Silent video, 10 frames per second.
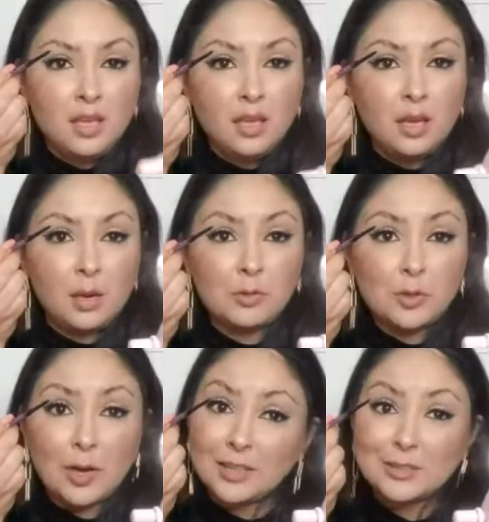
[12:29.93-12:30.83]
I'm
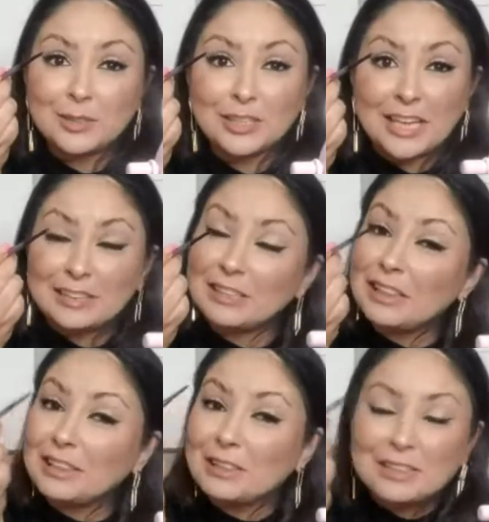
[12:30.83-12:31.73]
trying to look at
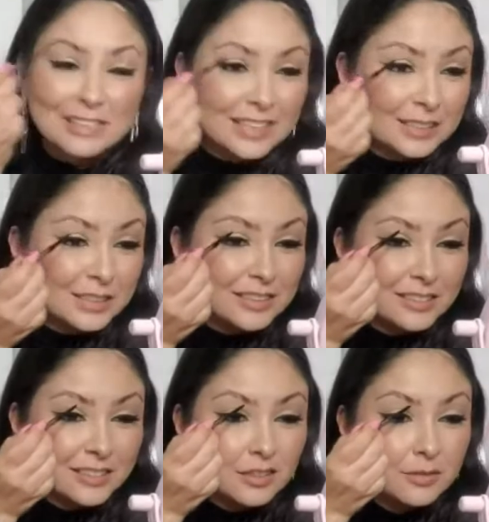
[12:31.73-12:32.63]

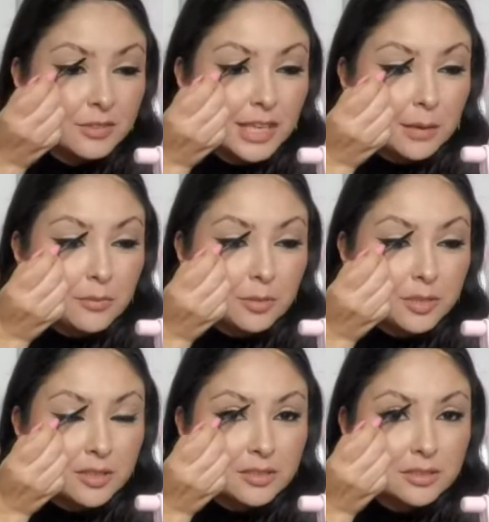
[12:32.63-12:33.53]
the camera,
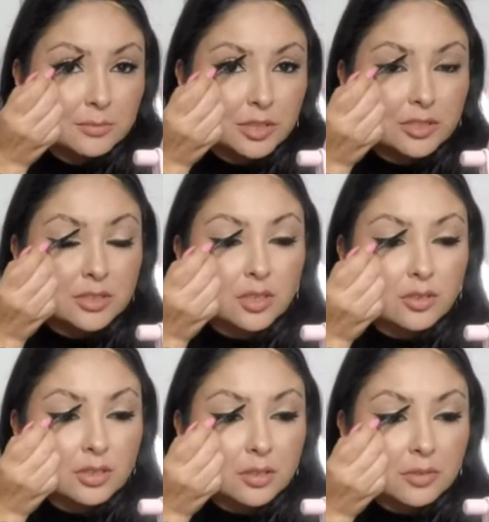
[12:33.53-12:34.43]
but also the mirror.
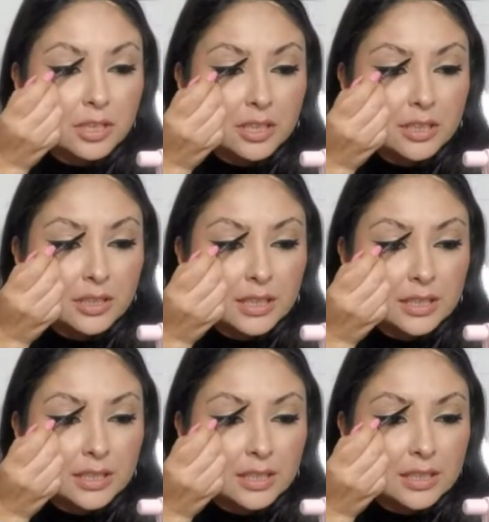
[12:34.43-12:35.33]
So the way you're gonna line
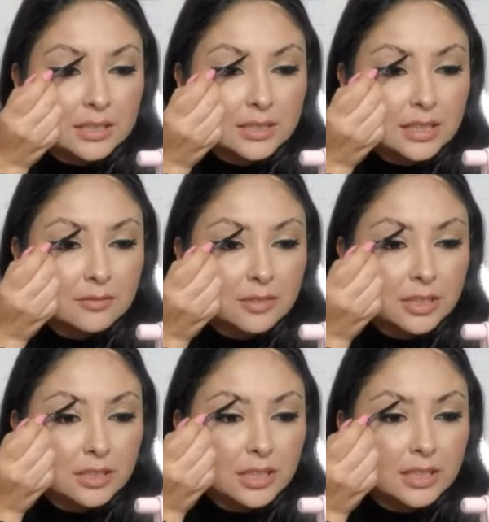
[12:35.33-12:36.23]
it is we're
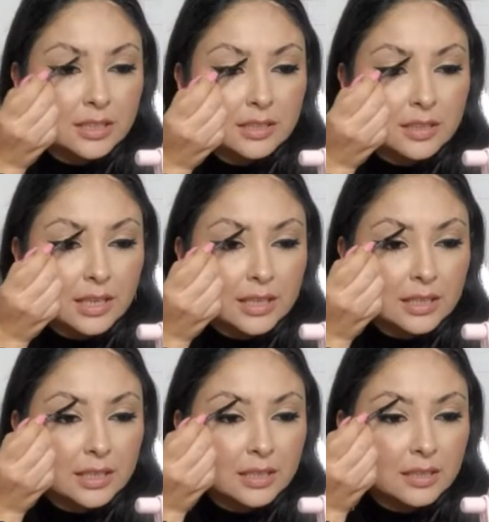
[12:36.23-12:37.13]
gonna line
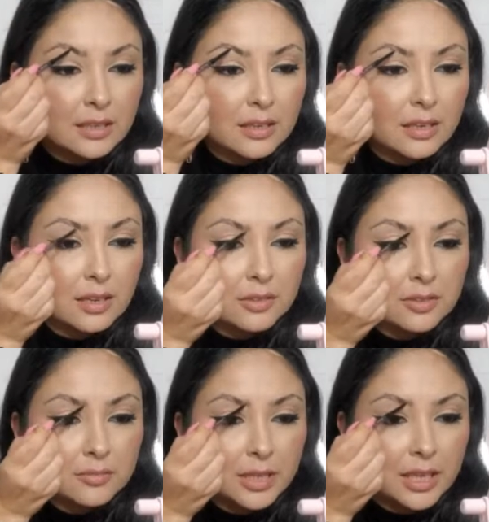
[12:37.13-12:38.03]
it all
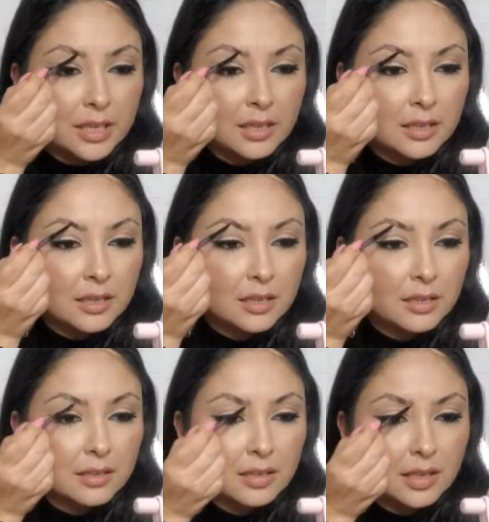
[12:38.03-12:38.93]
the way.
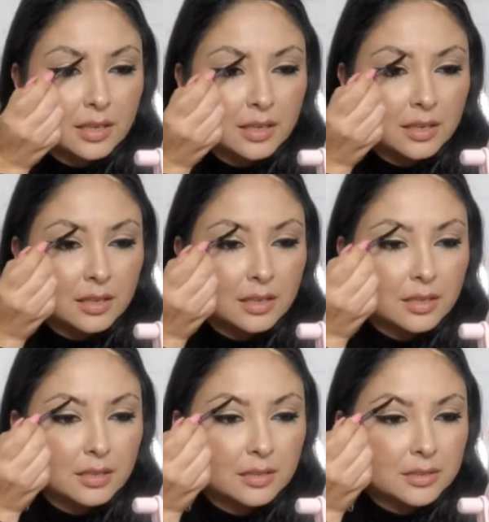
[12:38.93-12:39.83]
Okay.
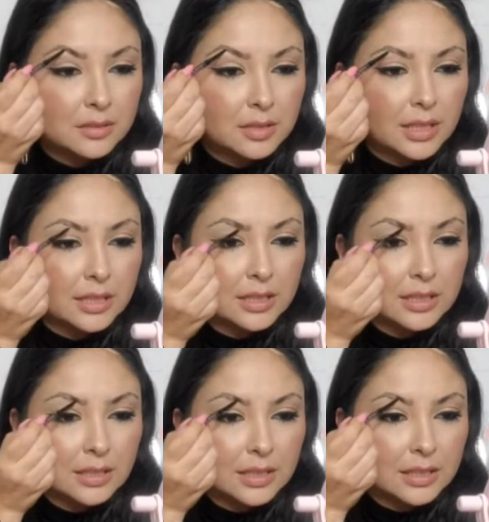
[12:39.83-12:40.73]
So line
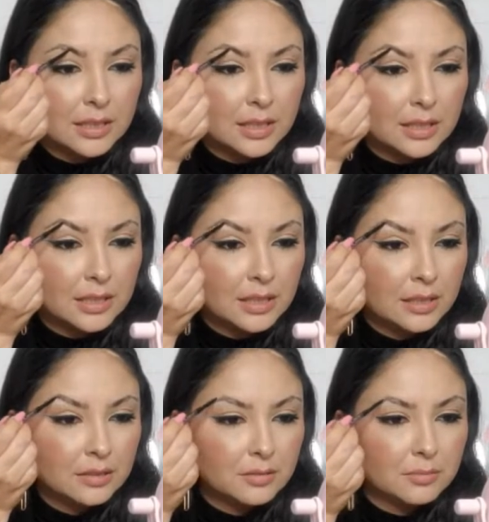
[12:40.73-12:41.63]
it, line it, line it.
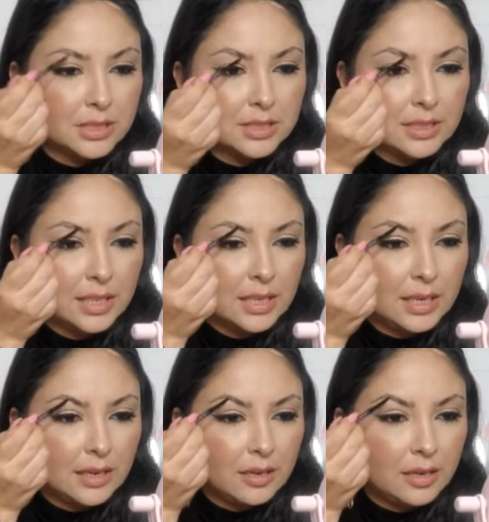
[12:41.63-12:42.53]
Don't be
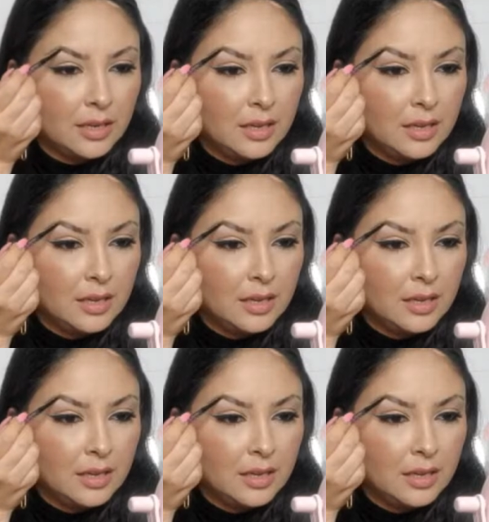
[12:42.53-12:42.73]
scared.